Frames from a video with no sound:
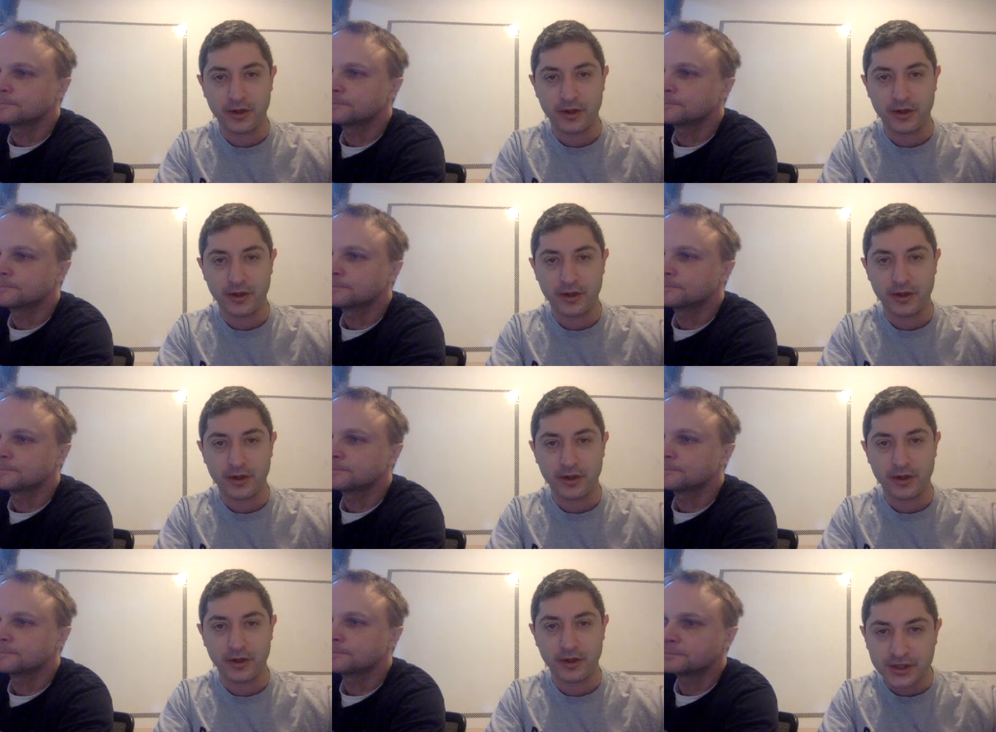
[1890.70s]

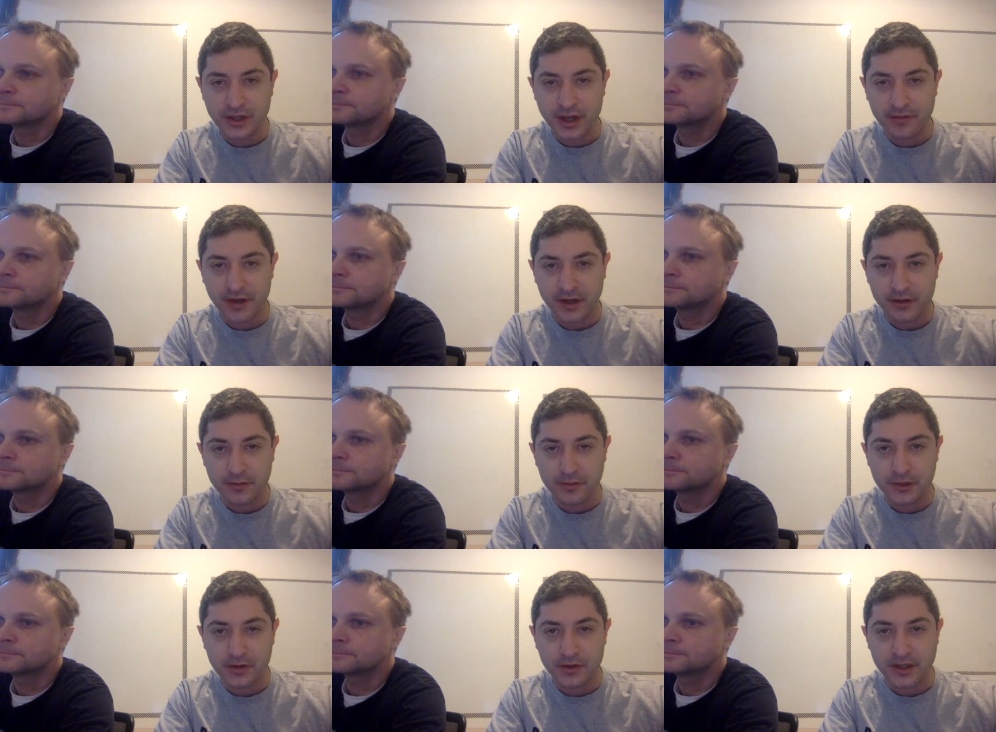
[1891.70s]
Speaker 1: Um, I purchased a
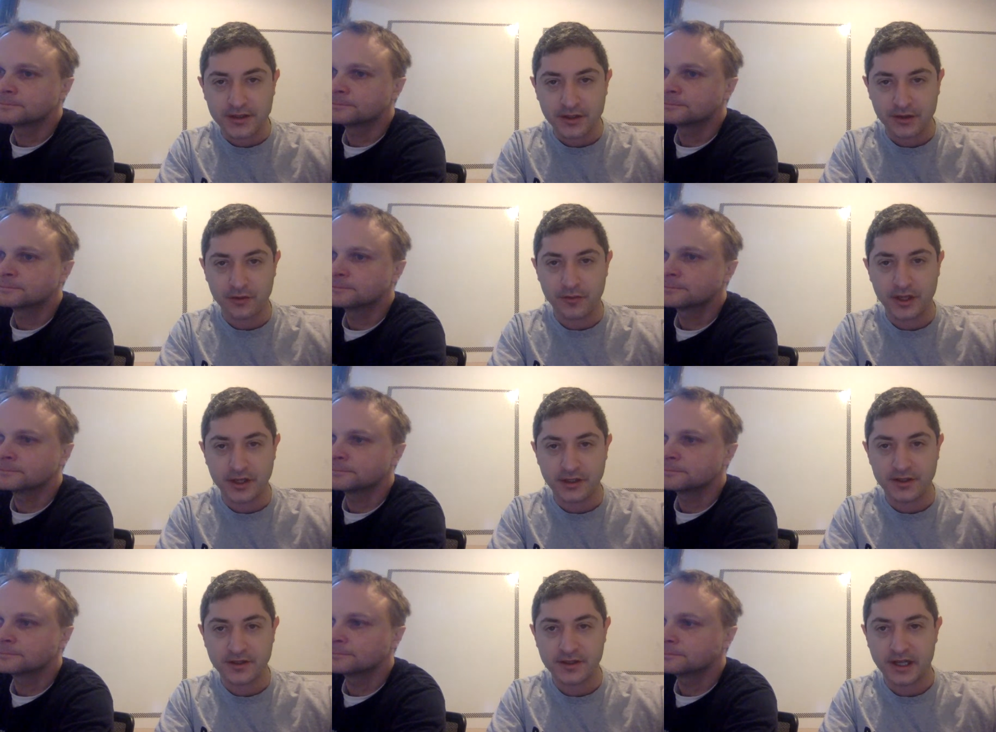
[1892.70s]
lot of .crypto and
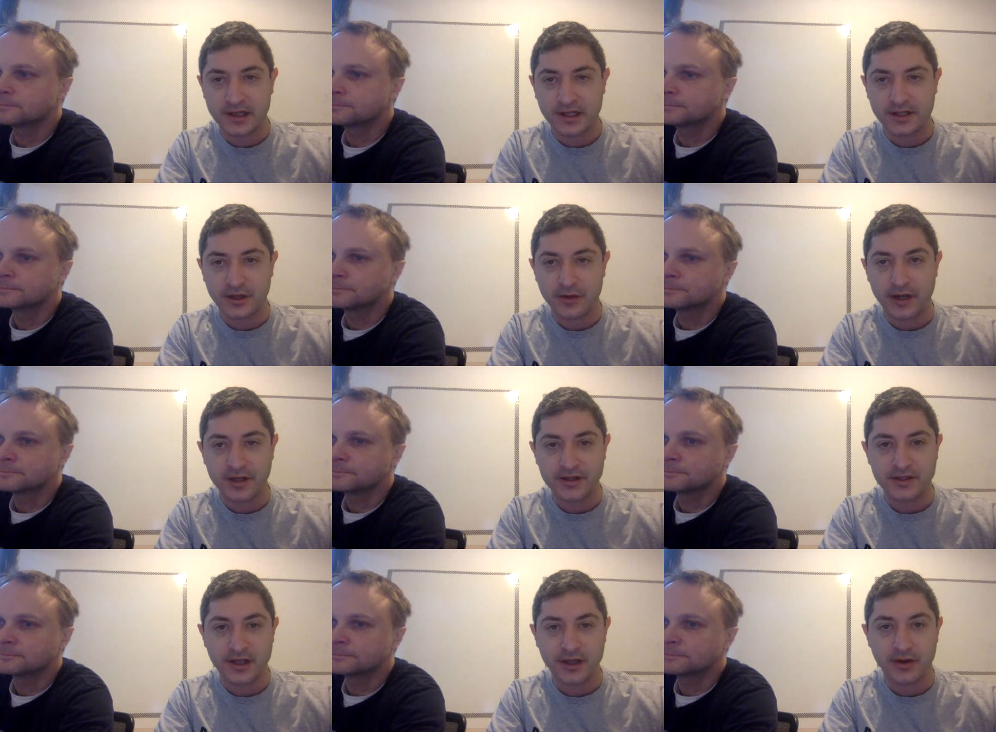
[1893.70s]
.zil domains. I'd like to
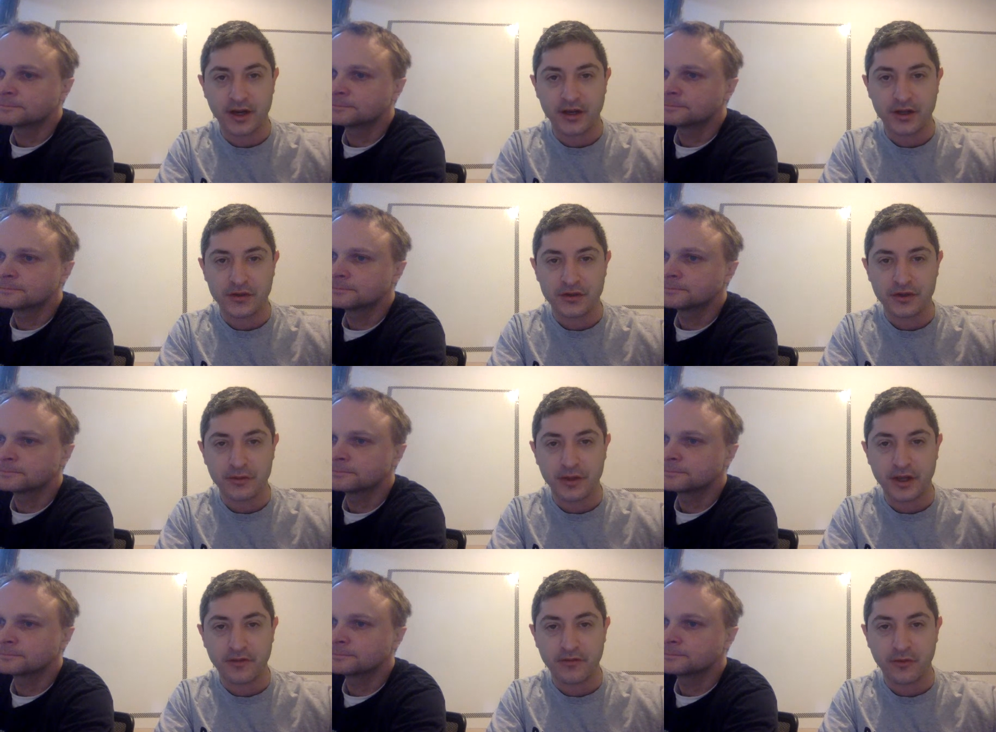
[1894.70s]
know how to sell or how to use
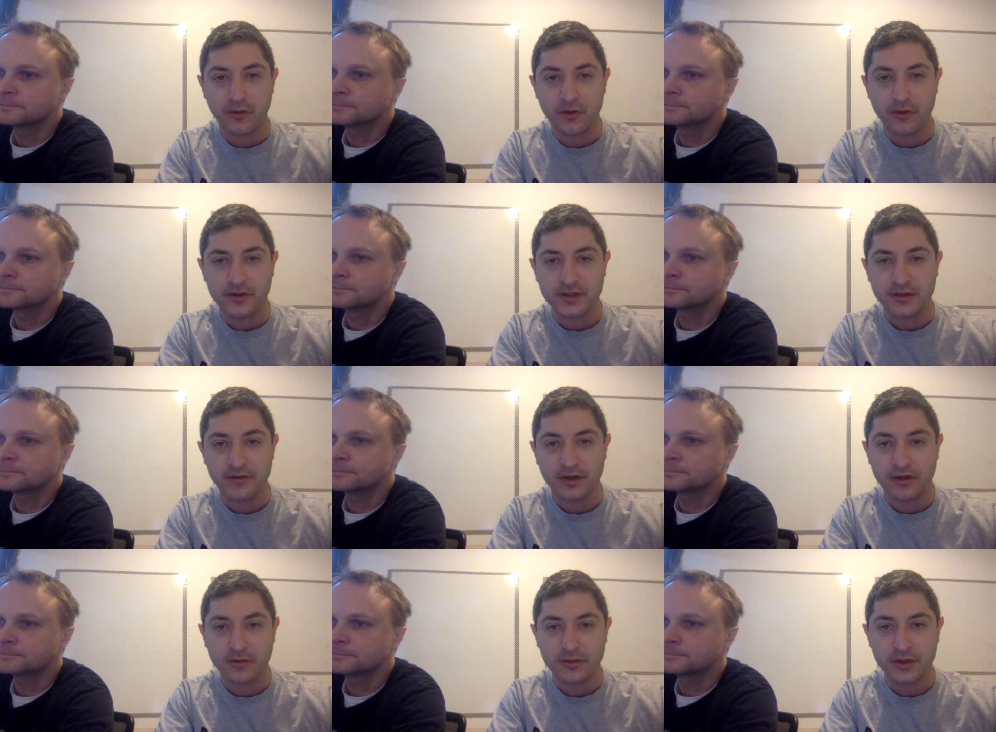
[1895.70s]
a domain for
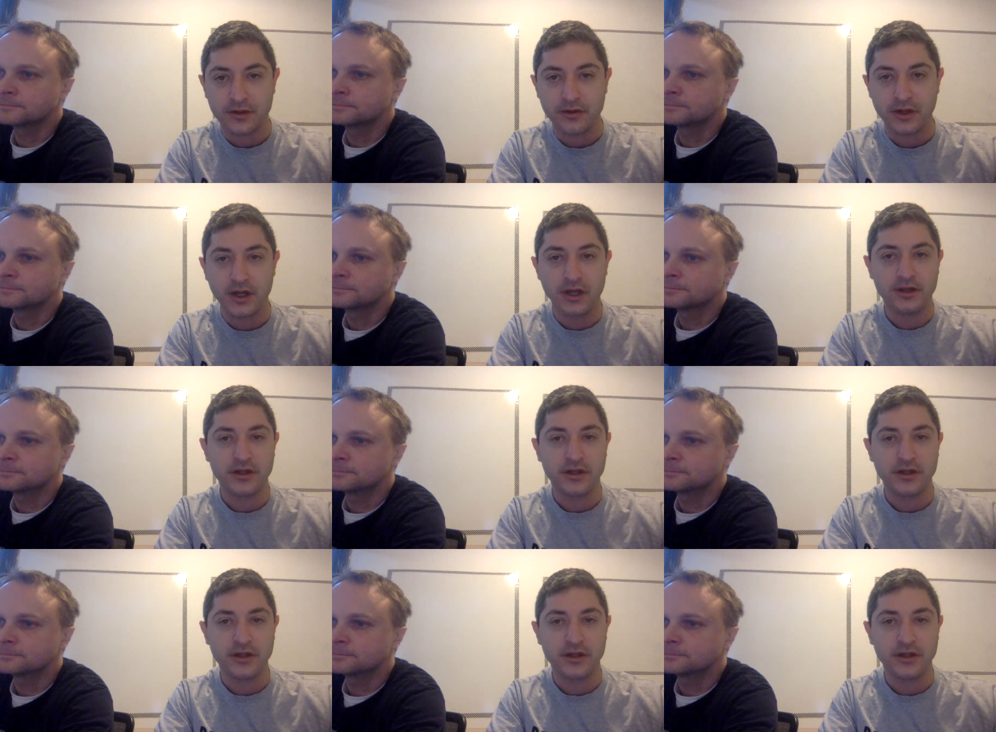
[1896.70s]
receiving crypto.